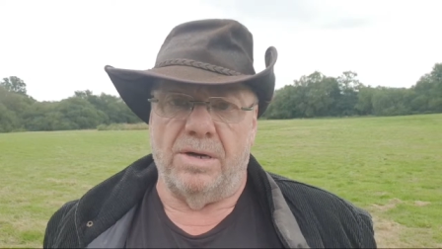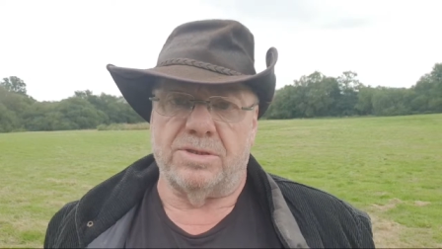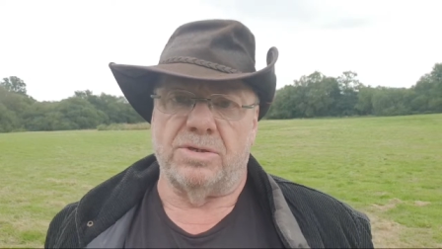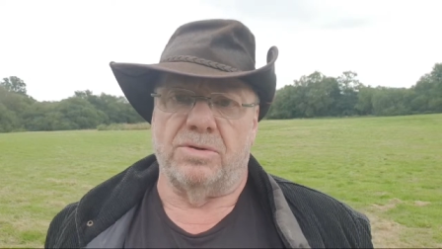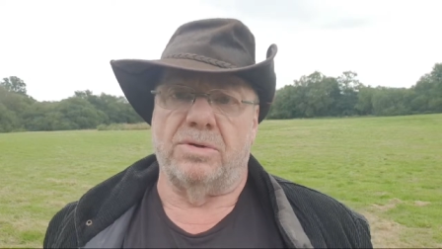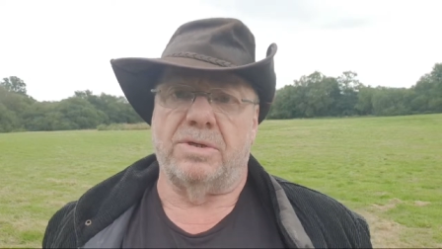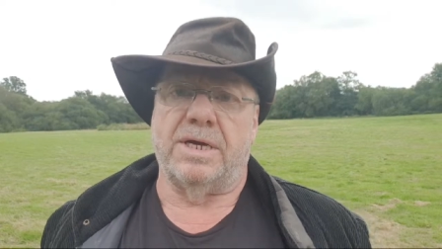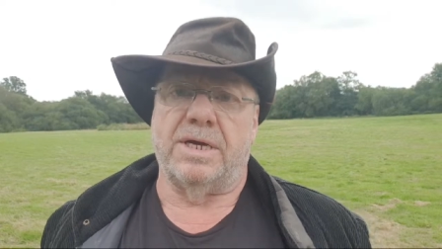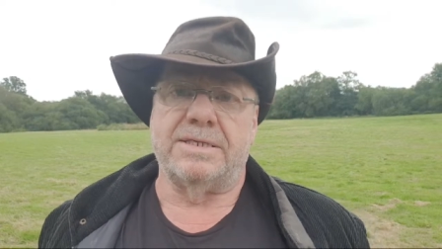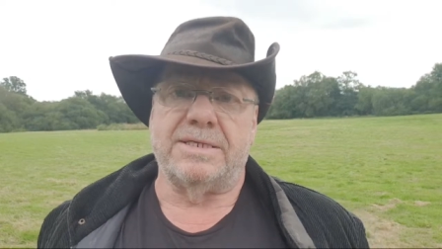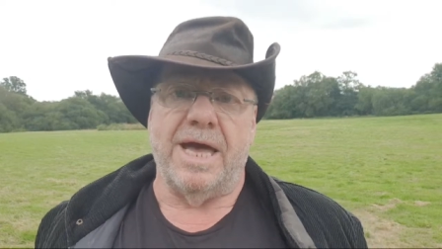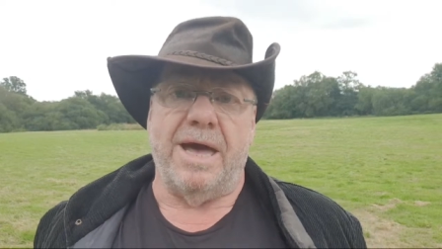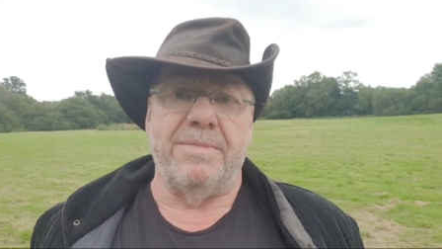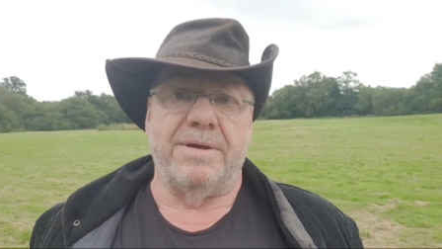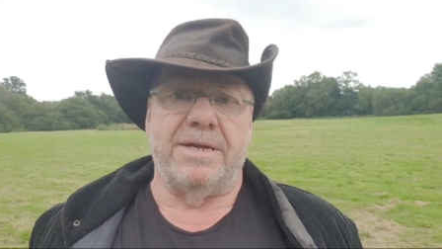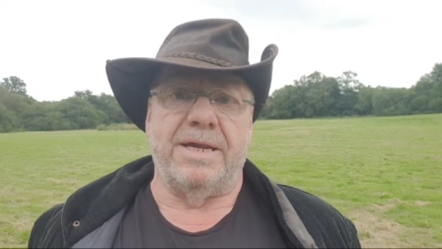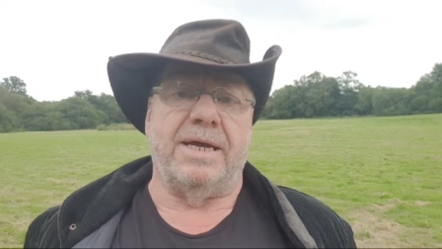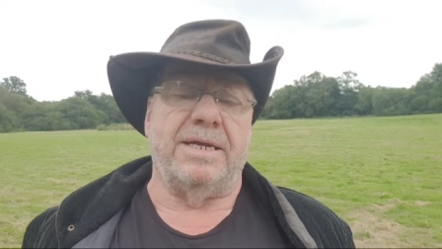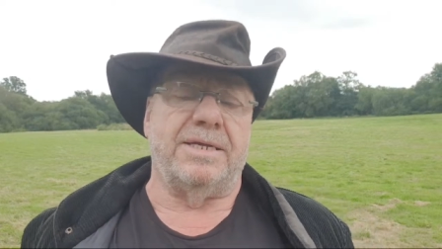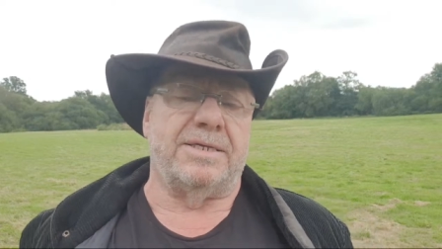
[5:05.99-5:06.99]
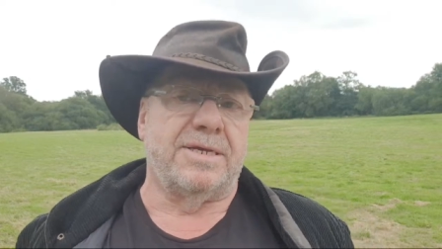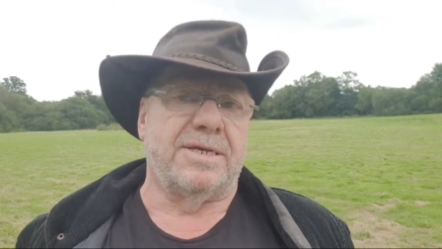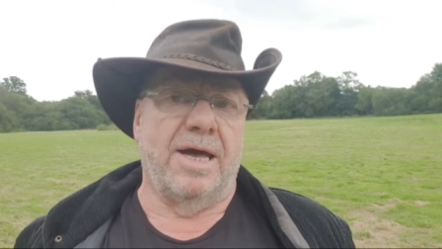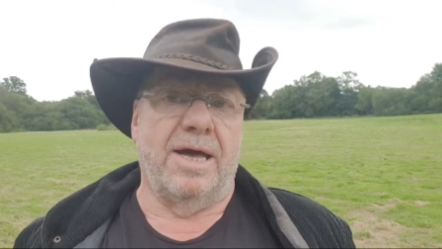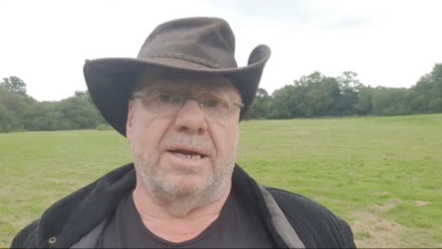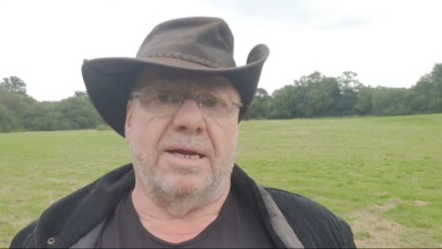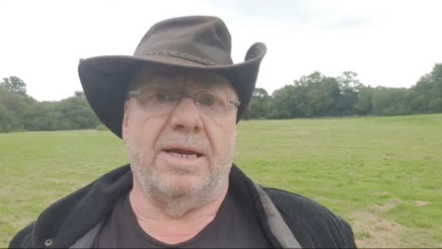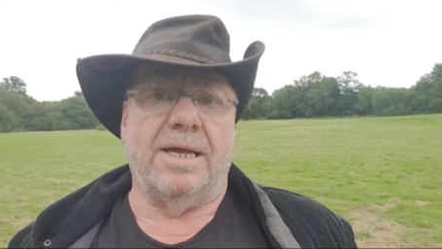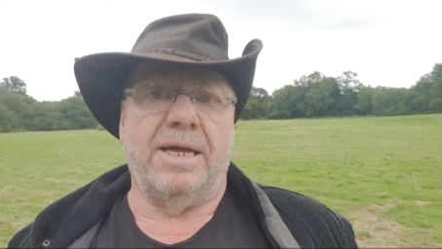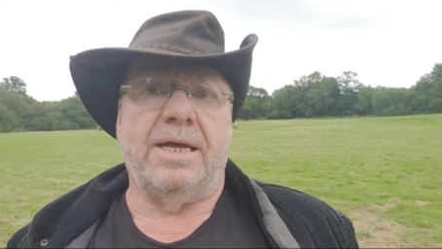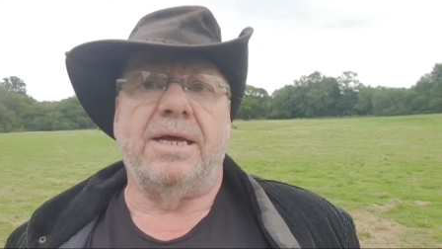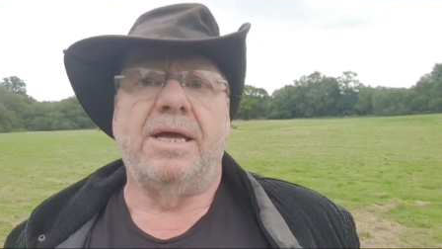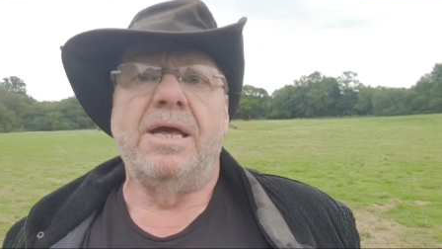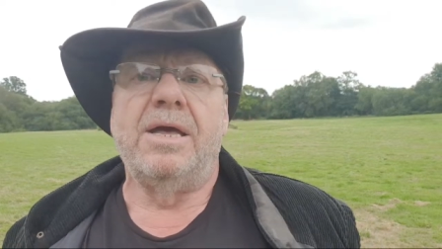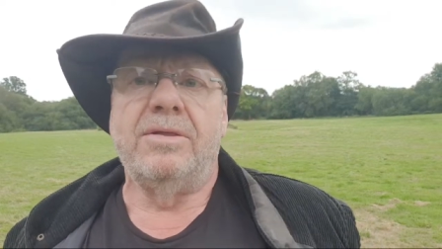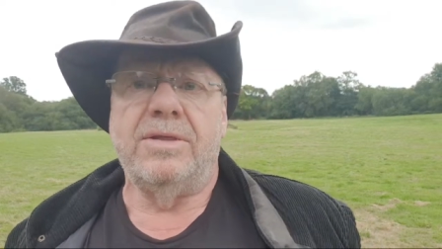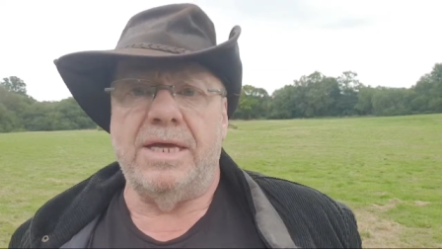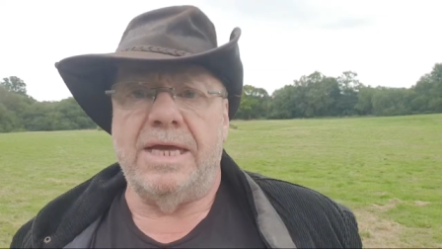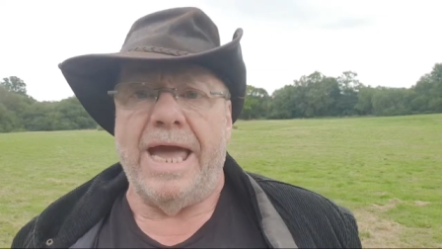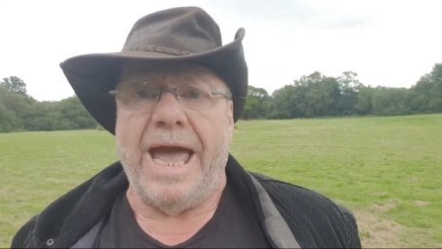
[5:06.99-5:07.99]
or contaminate certainly
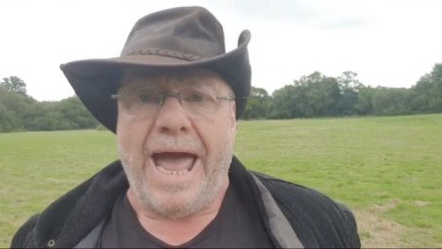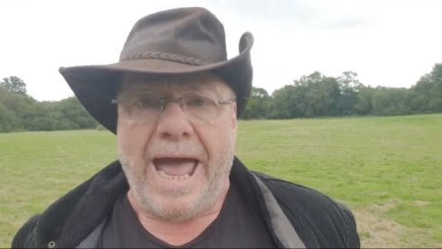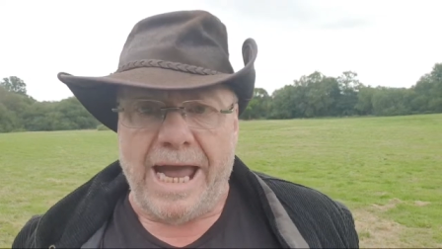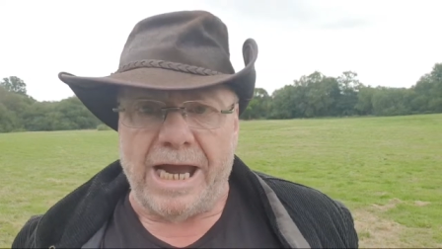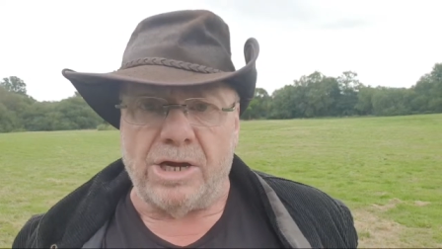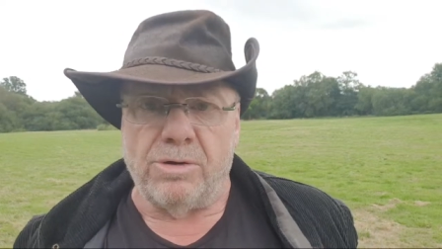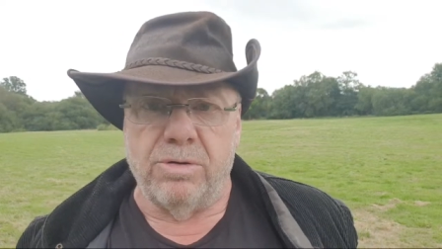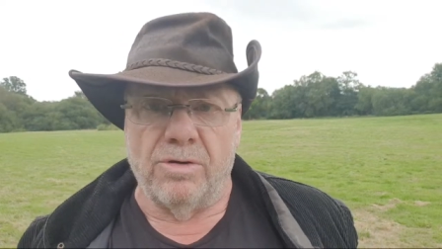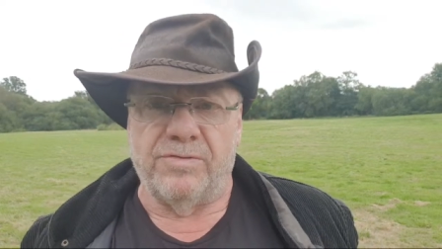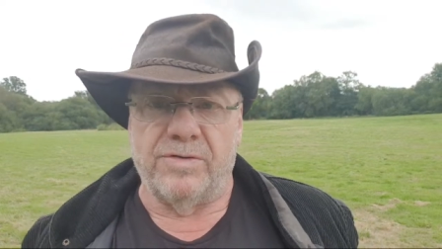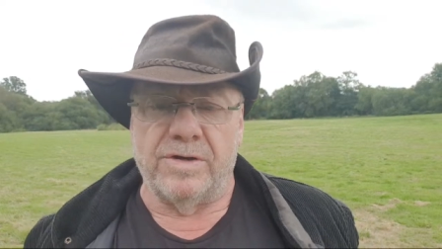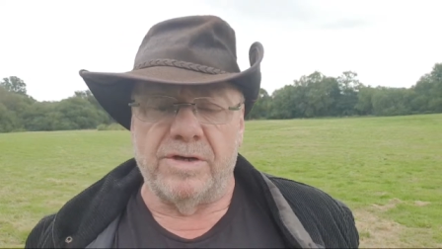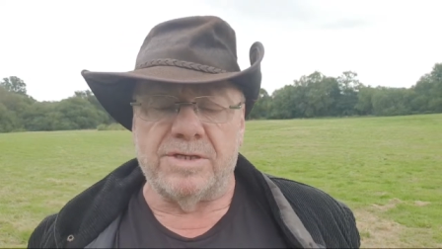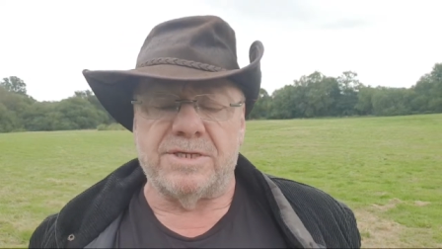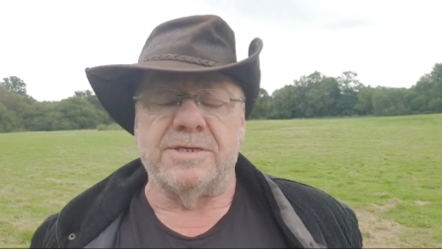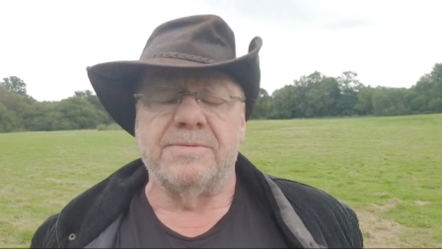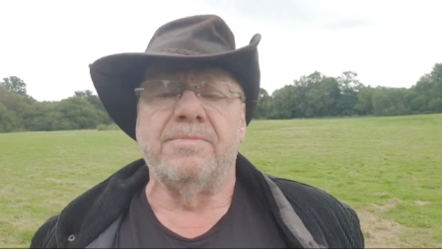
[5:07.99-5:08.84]
the aquifers,